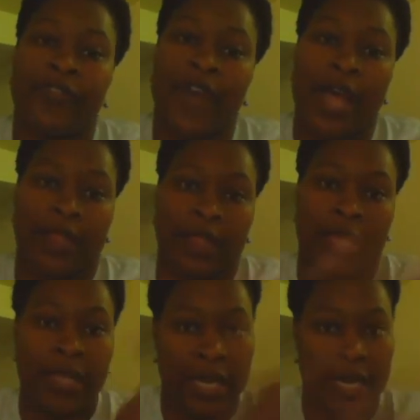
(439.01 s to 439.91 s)
fact
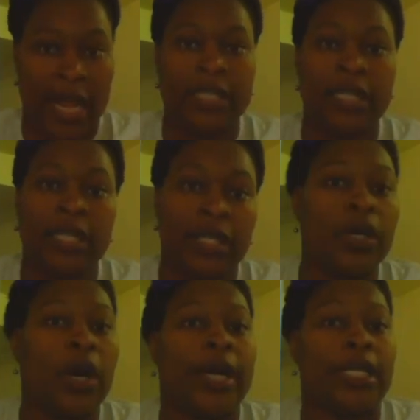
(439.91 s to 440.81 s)
that it has glitter
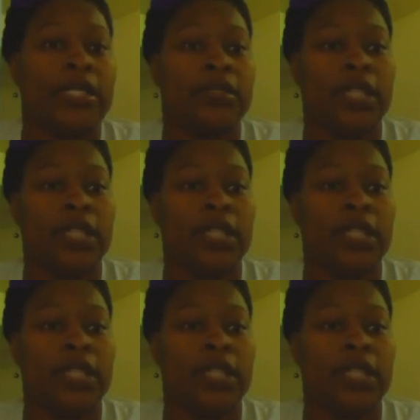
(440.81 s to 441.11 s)
on it.